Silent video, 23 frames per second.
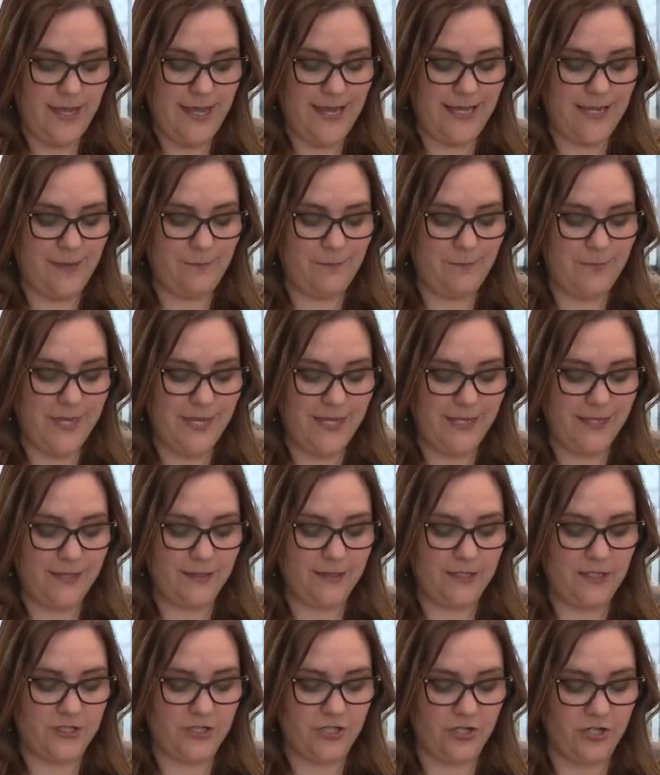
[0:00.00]
and
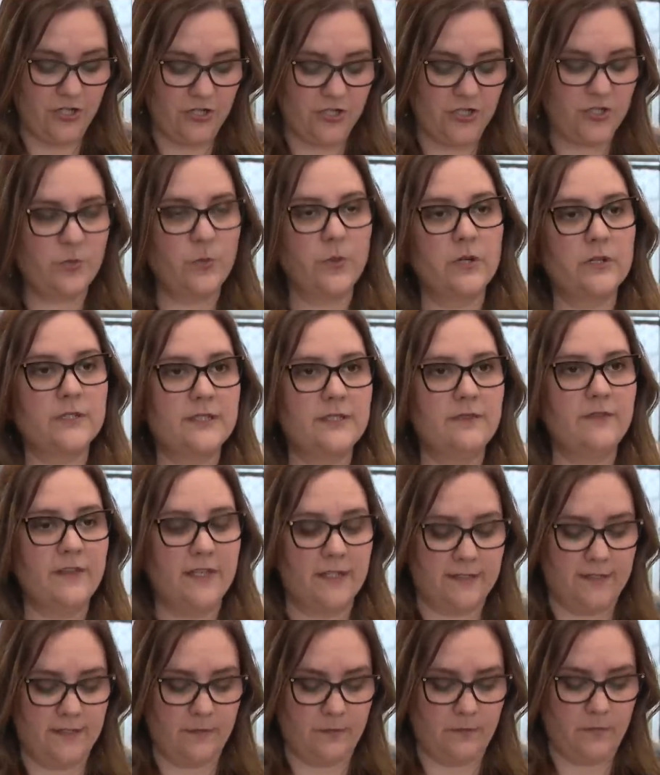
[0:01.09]
immediately turned towards the
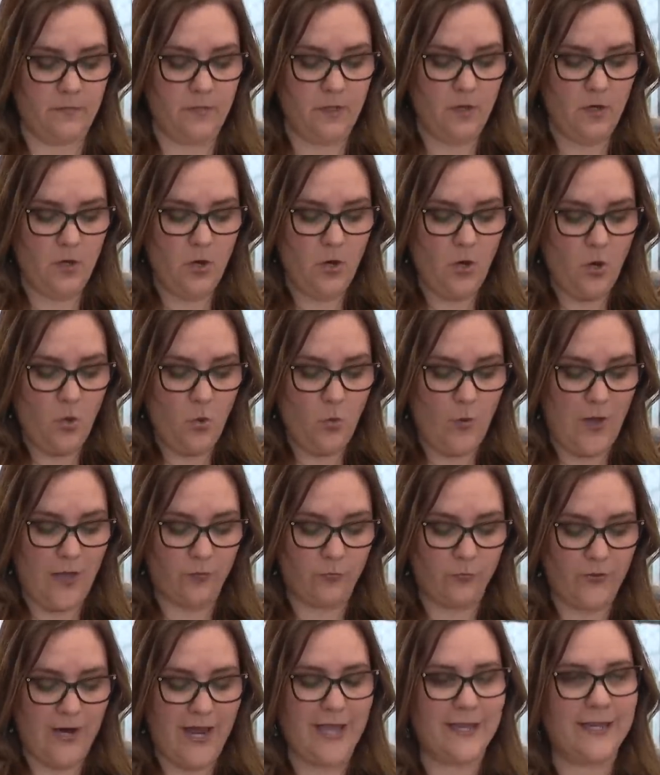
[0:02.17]
victim
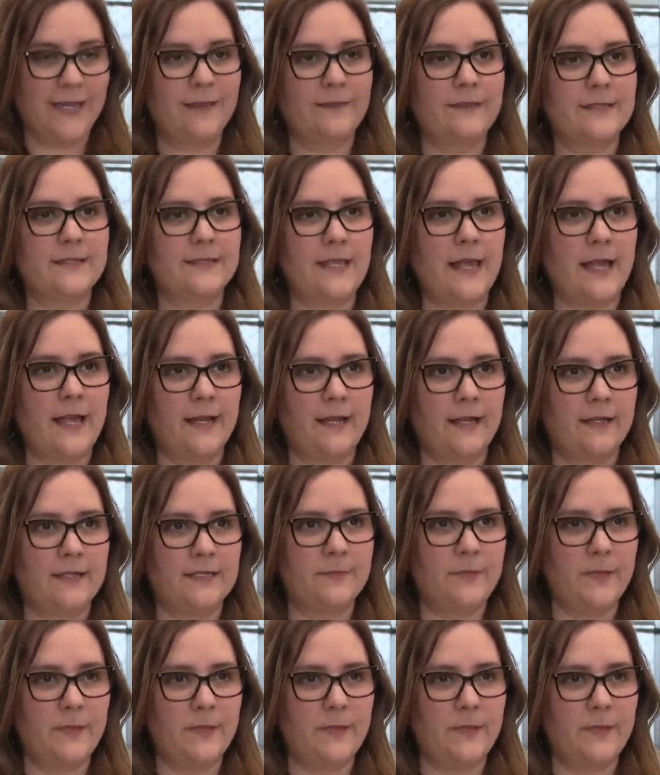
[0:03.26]
while racking the slide on his